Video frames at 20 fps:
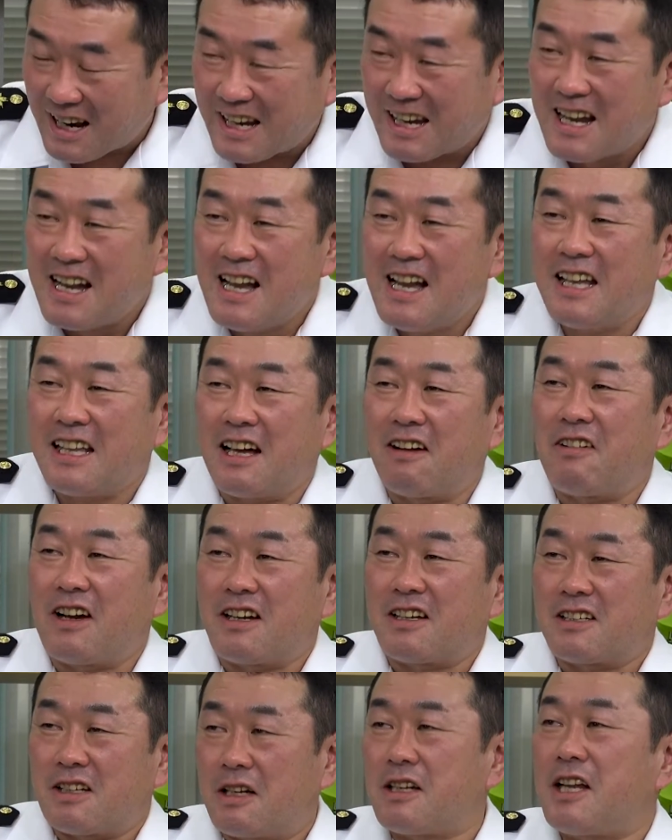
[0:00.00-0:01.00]

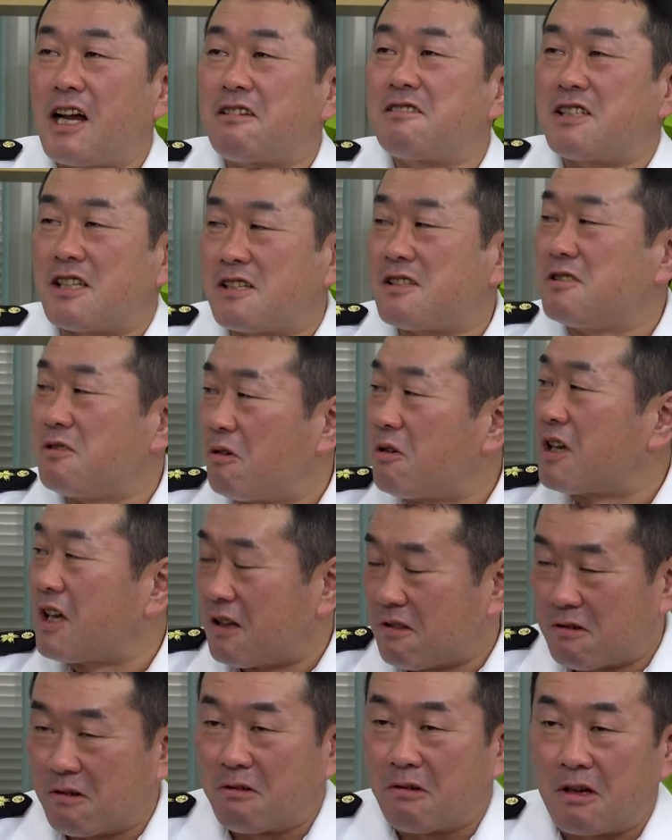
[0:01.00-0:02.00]
Snowcat, a supportive
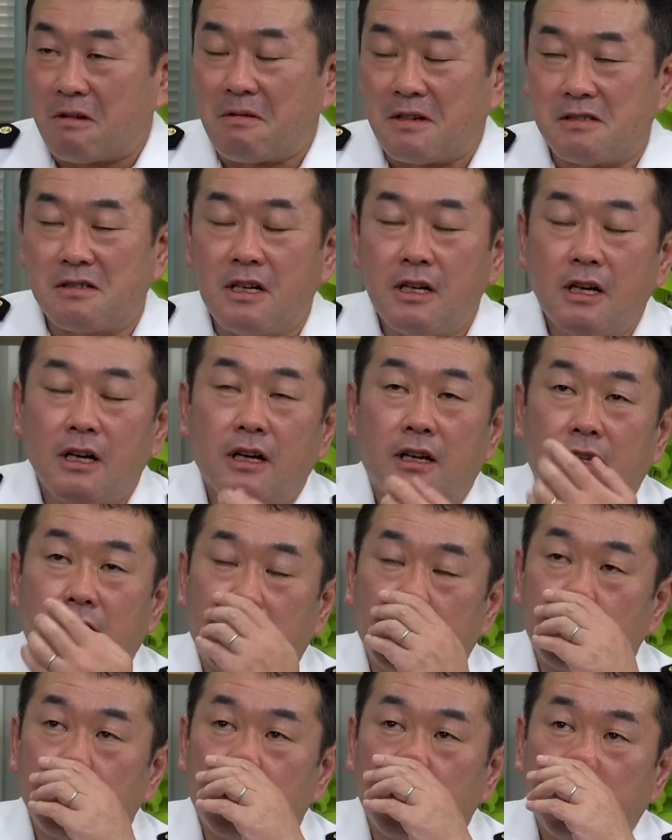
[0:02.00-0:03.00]

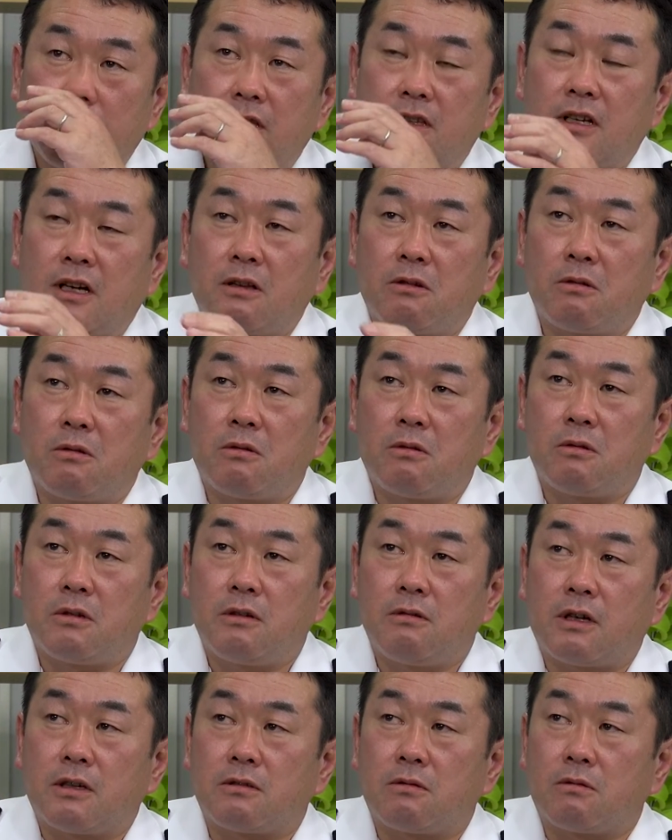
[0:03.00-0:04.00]
nuclear weapon with
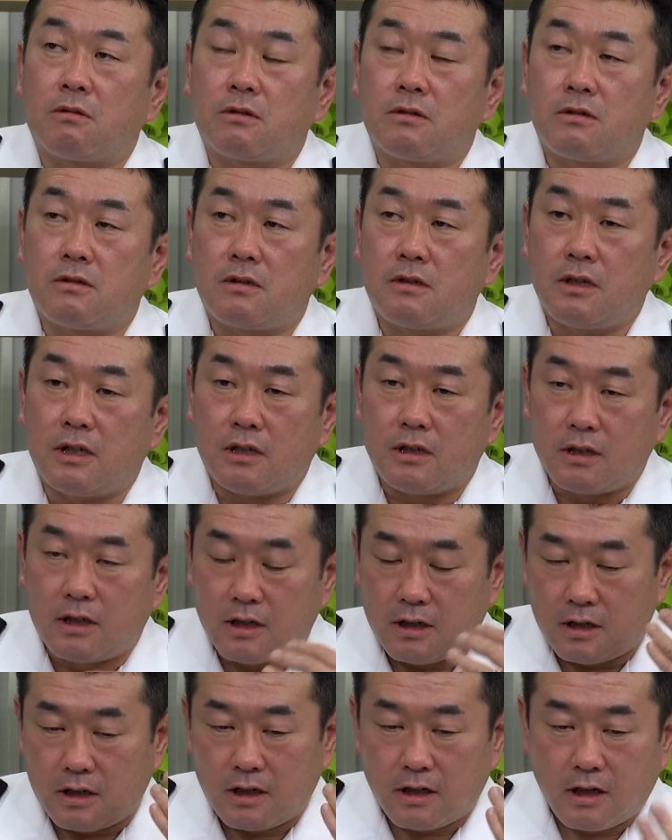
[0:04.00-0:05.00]
conventional
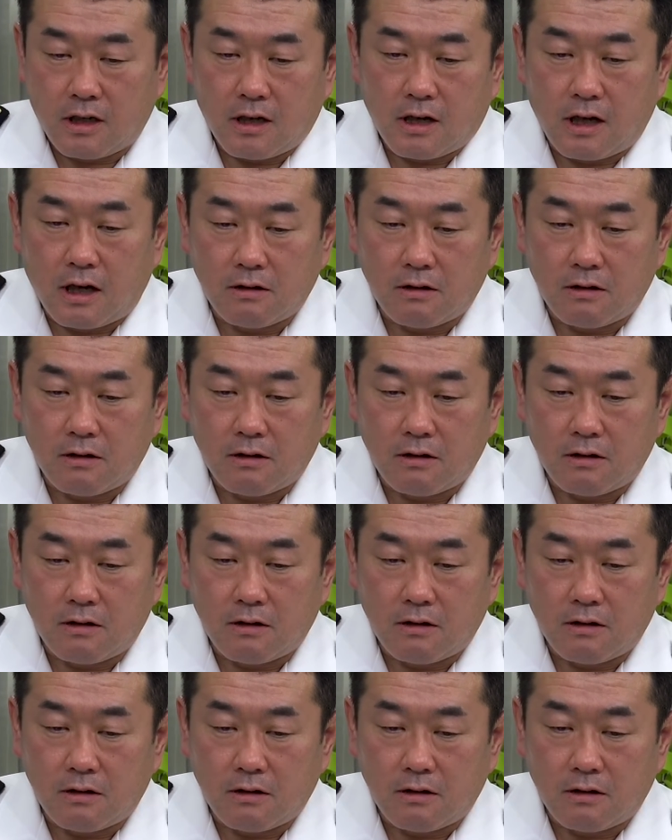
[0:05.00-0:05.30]
weapon.